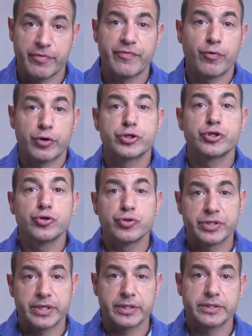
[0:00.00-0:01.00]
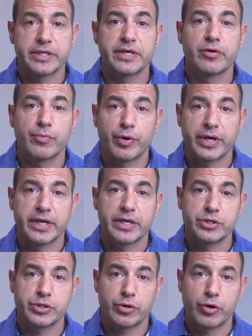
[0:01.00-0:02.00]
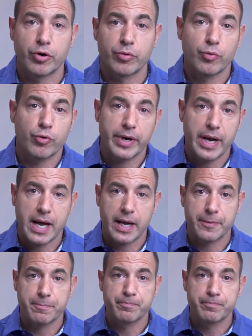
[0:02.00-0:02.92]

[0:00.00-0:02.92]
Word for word: before choosing to either bring it into your home or not?